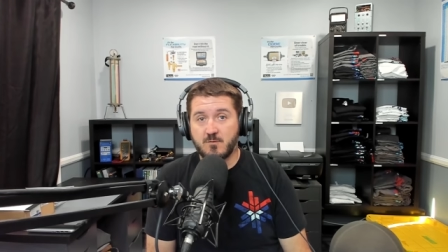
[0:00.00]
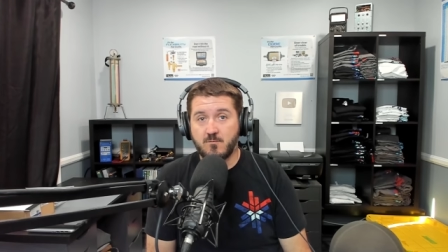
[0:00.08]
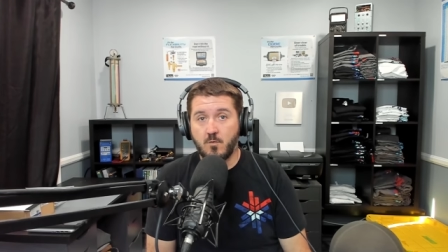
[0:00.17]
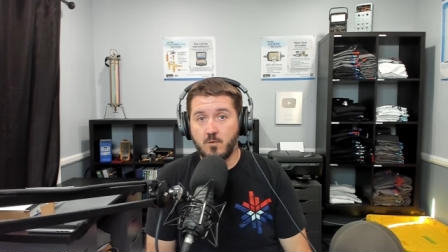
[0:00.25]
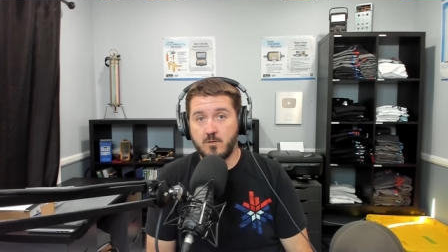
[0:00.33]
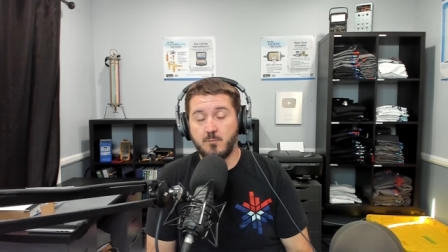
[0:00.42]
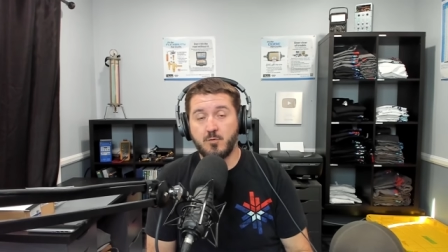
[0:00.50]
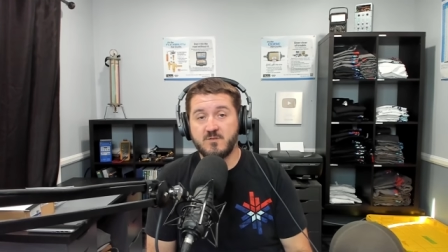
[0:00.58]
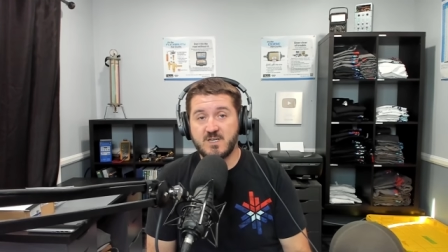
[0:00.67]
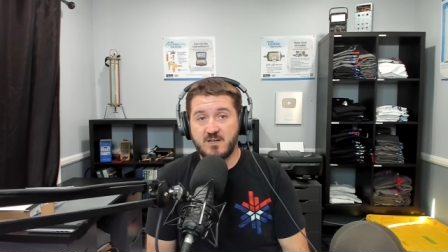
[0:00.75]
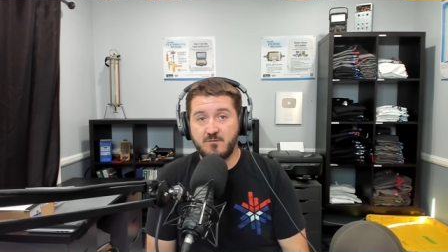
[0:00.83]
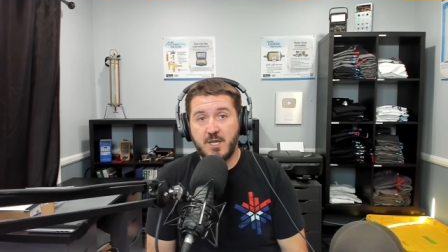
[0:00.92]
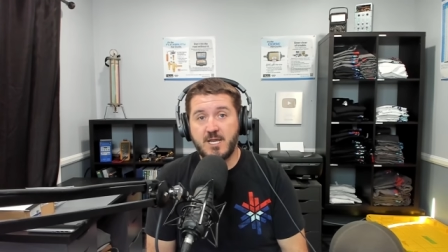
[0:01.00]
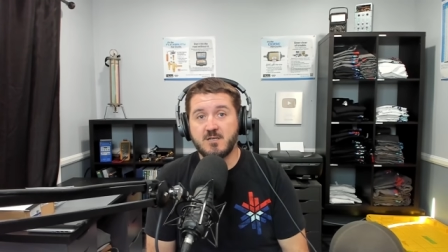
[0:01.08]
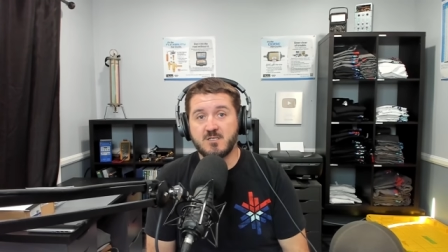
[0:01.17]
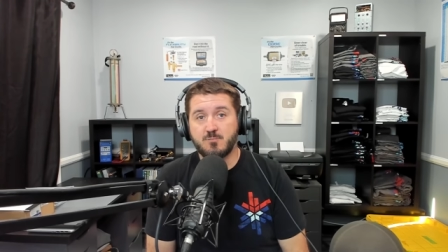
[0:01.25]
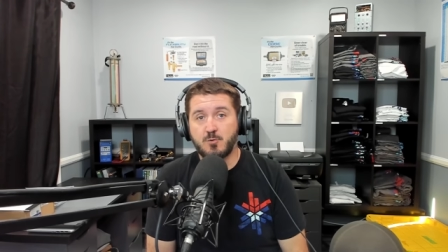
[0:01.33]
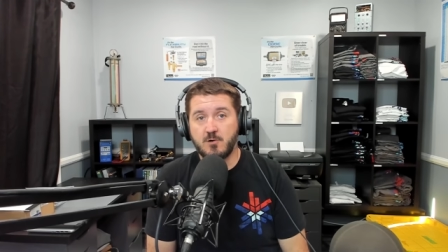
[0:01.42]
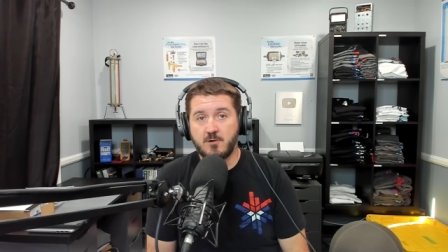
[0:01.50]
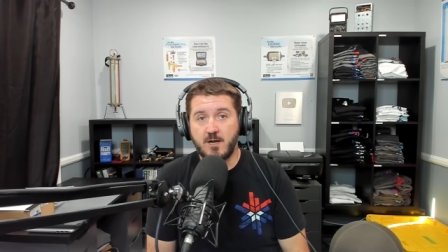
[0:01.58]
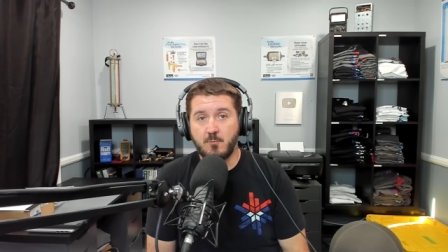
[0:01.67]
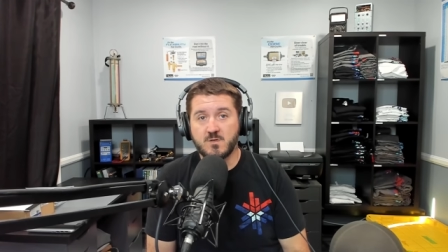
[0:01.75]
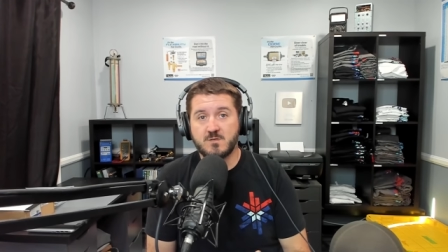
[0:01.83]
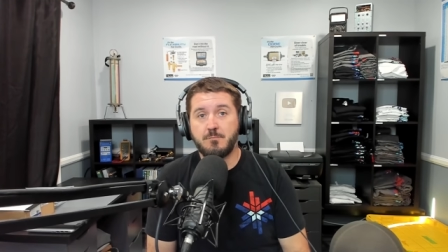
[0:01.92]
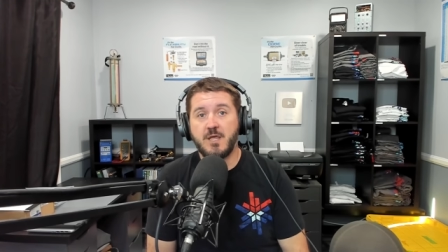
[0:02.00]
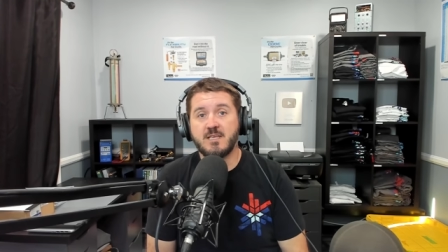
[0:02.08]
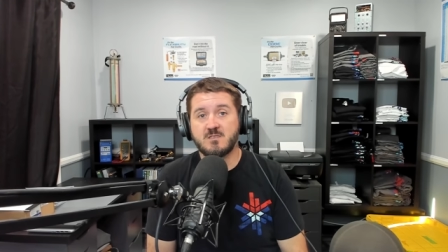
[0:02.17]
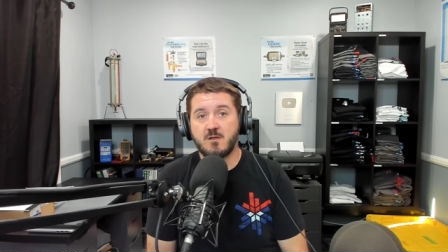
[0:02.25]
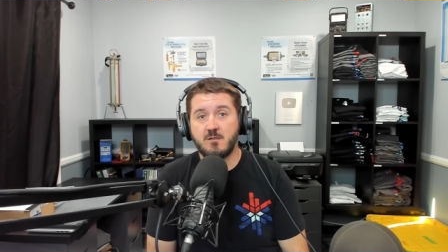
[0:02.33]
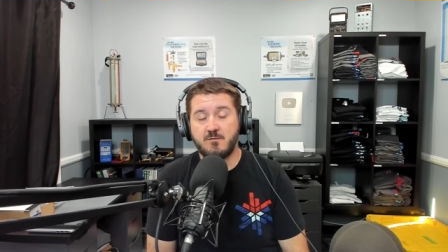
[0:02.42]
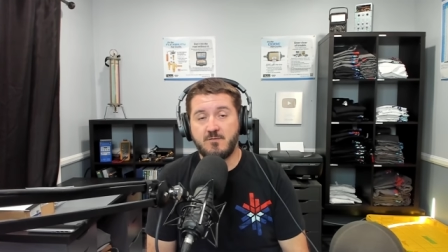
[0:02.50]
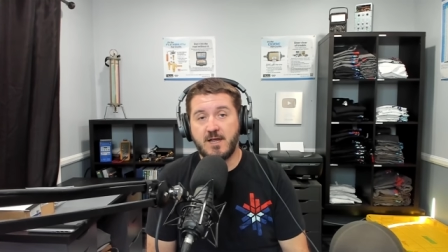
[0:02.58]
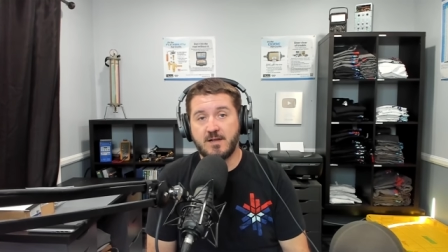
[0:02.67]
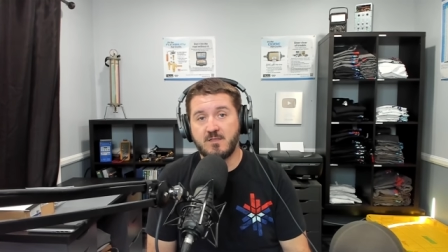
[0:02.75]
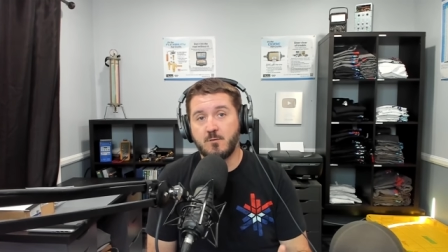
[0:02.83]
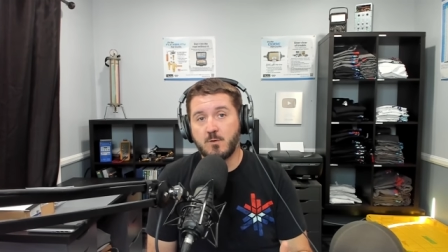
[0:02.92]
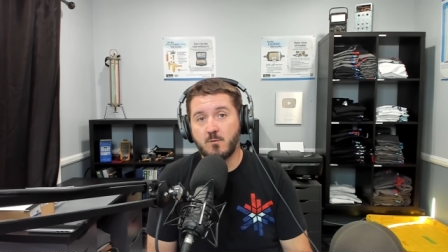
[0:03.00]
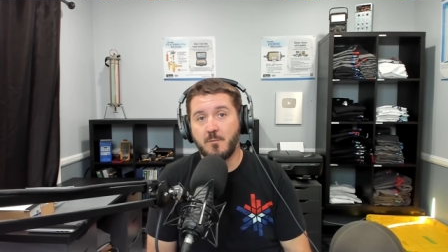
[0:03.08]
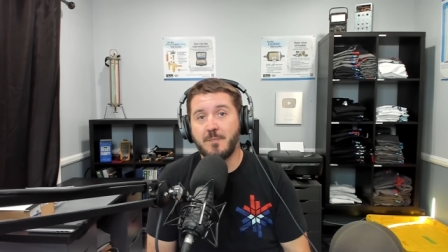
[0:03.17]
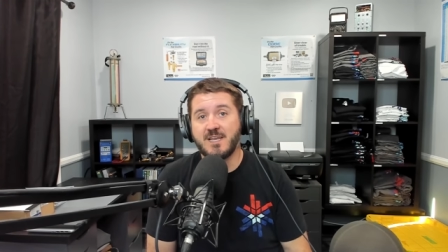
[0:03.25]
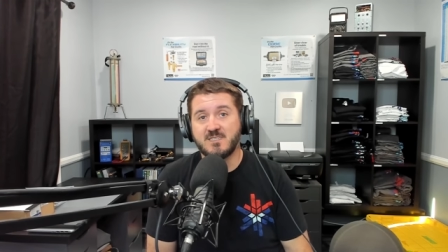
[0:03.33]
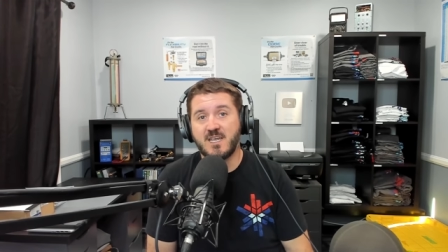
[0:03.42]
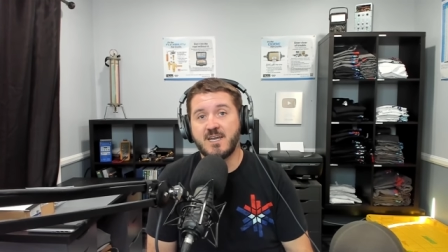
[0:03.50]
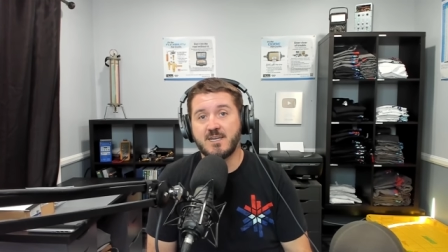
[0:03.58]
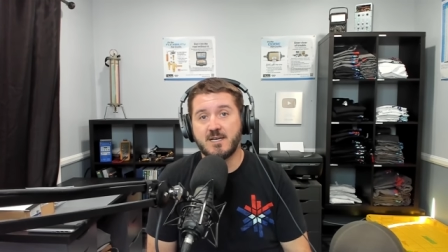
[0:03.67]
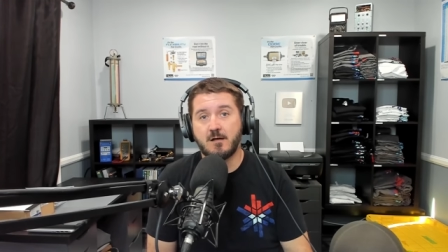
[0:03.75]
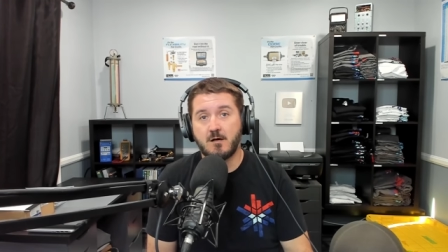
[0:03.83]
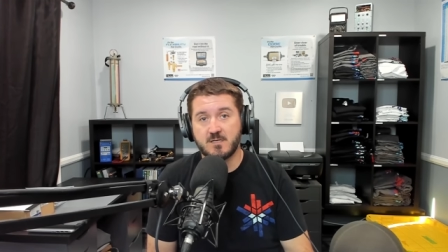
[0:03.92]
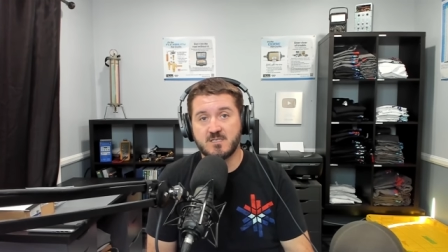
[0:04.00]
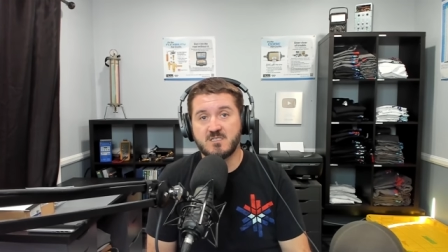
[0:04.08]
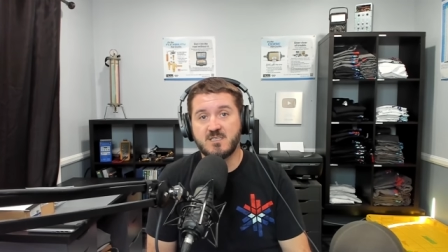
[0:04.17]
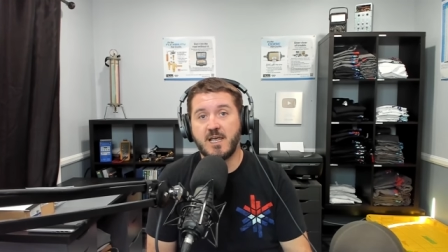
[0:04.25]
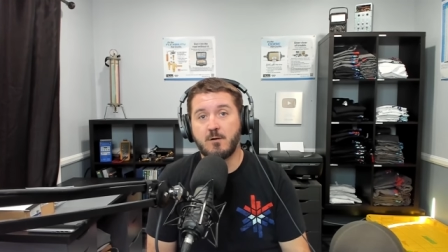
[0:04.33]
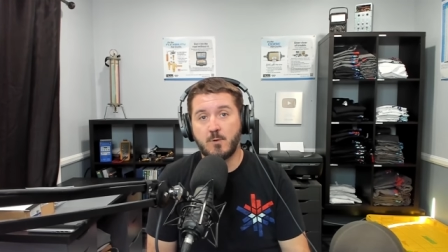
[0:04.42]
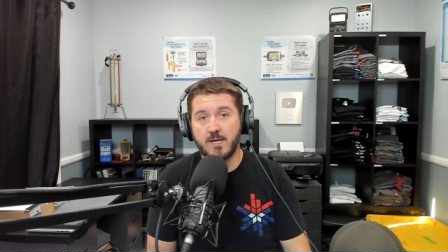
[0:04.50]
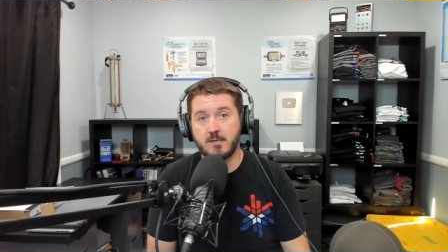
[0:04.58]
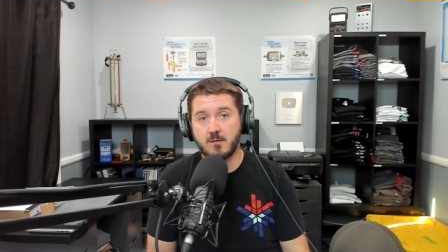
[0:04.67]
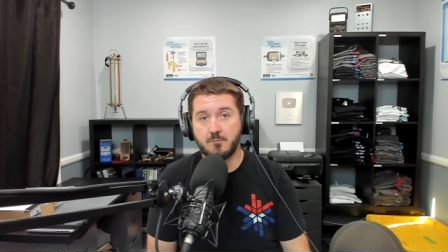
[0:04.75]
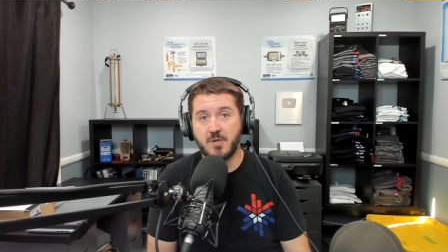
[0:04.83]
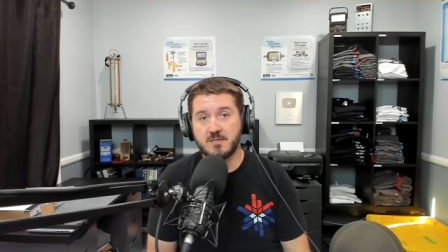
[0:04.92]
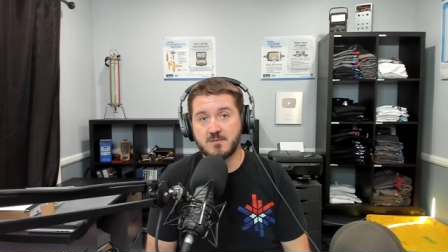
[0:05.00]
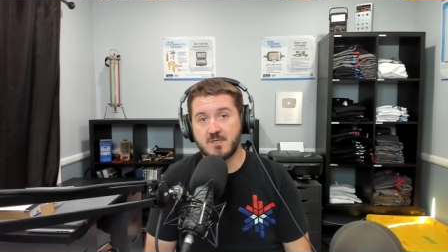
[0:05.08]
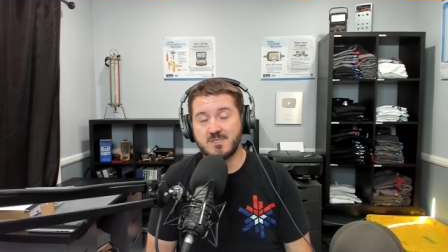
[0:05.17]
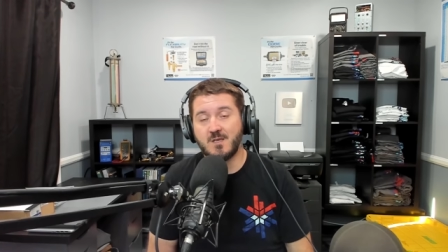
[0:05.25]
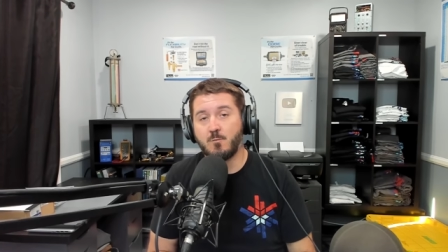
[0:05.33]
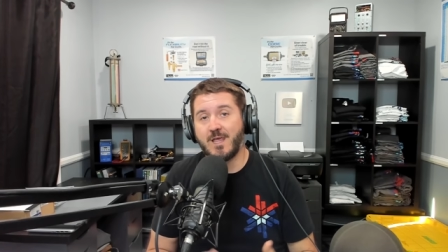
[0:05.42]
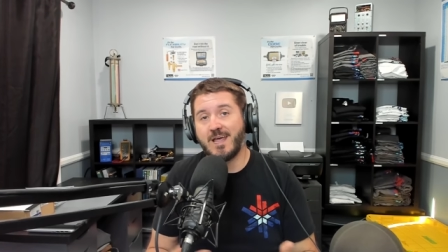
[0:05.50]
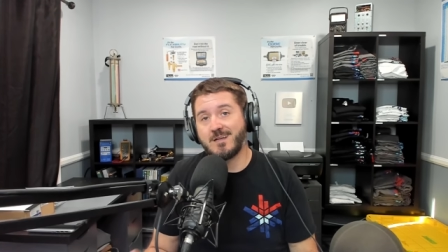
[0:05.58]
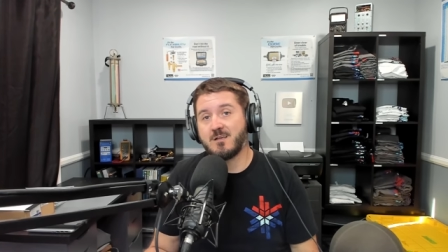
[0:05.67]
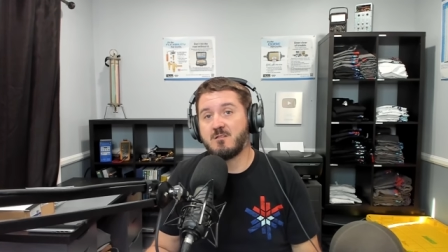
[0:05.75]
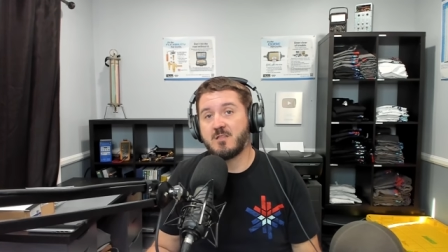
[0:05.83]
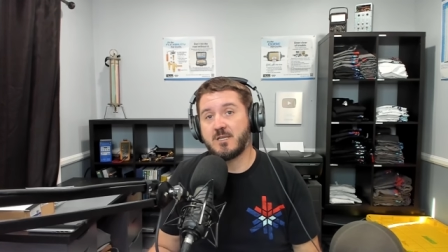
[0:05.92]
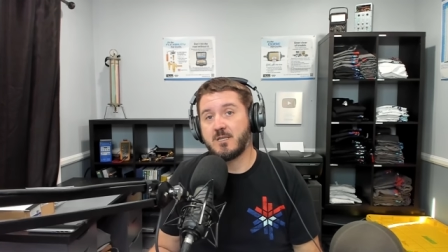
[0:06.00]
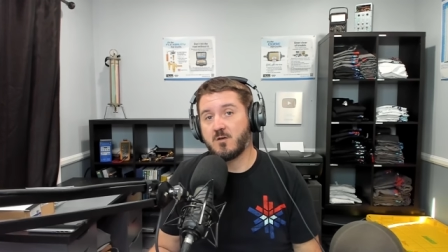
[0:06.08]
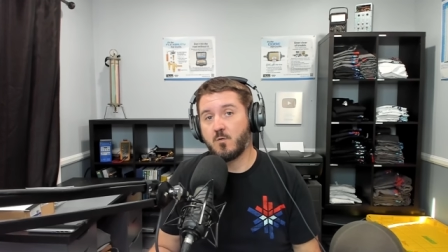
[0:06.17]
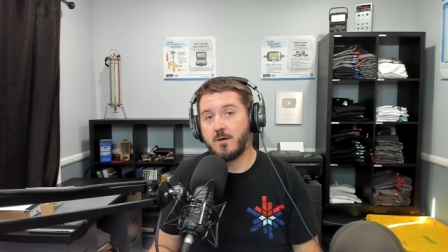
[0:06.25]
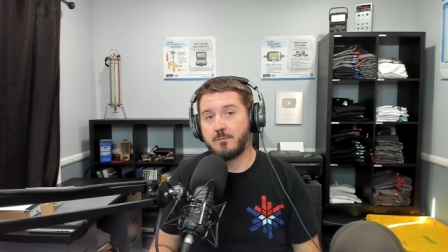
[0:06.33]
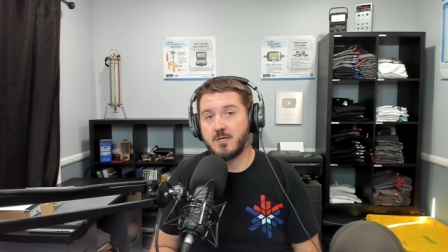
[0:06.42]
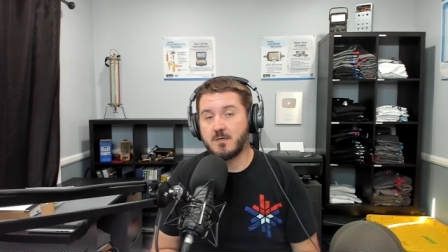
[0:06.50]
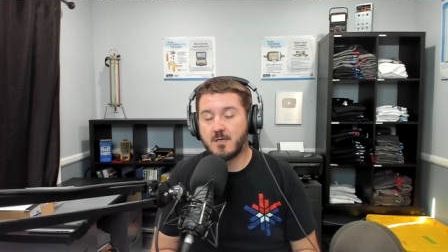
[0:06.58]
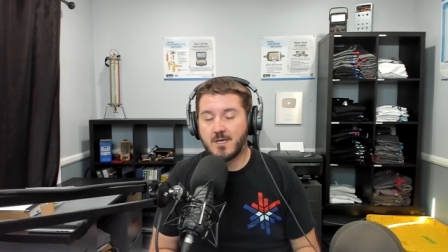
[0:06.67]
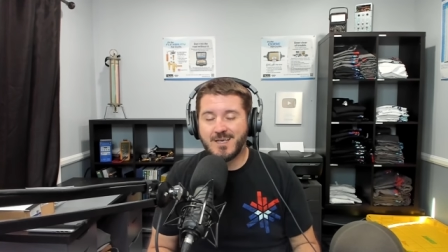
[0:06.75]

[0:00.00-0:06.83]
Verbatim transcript: for the preventative maintenance program was based on the fact that we were maintaining it on a set regular basis and we had clean equipment.